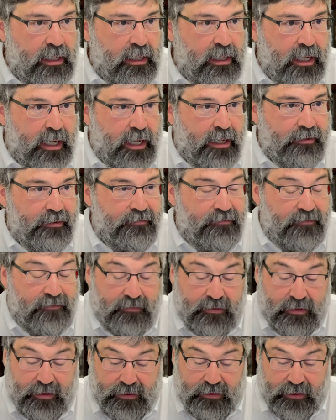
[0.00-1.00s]

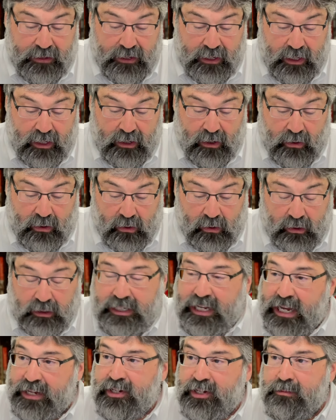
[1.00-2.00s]
of the Old
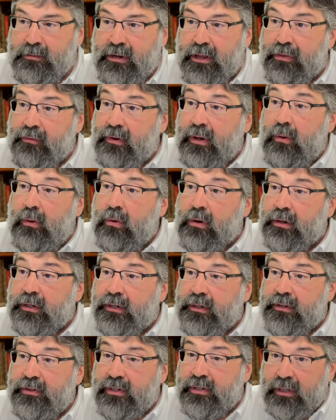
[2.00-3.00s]
Testament, three
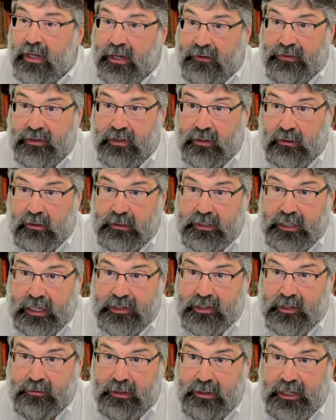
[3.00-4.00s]
quarters of the Old
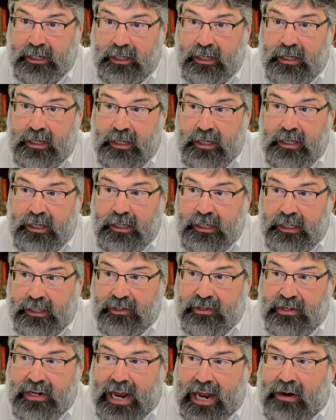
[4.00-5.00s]
Testament,
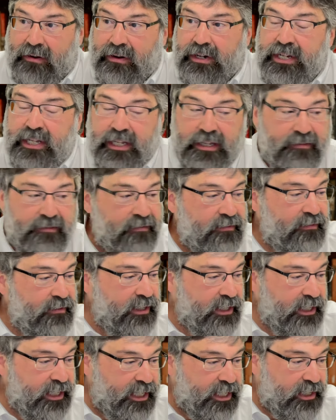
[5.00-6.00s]
is narrative.
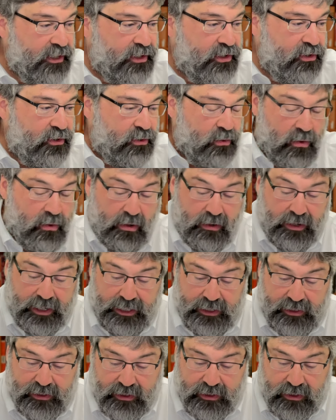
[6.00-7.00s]
It is
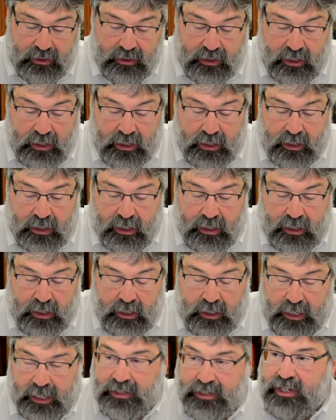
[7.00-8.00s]
stories.
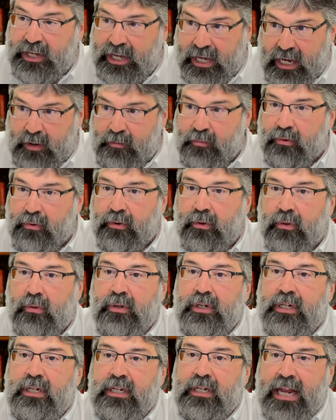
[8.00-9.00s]
It's Hebrew
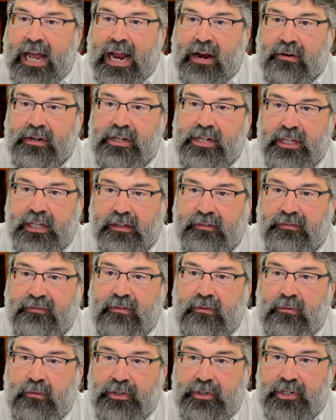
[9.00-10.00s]

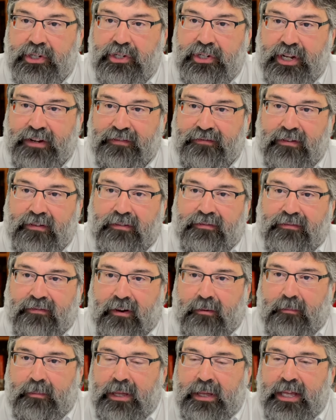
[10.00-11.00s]
narrative, which is different
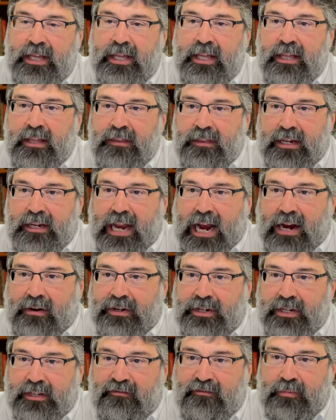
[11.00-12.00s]
from the
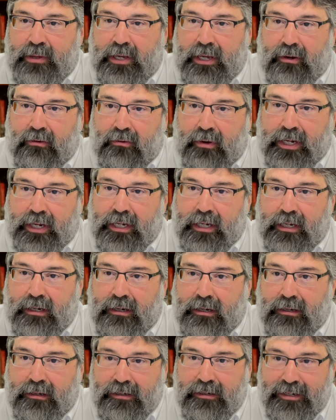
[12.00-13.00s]
narrative being
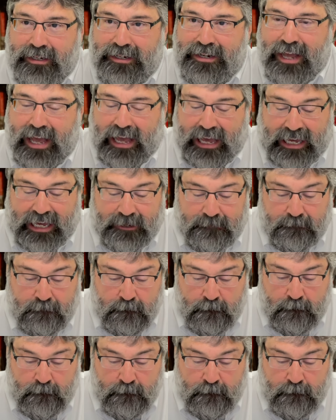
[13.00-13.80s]
written today.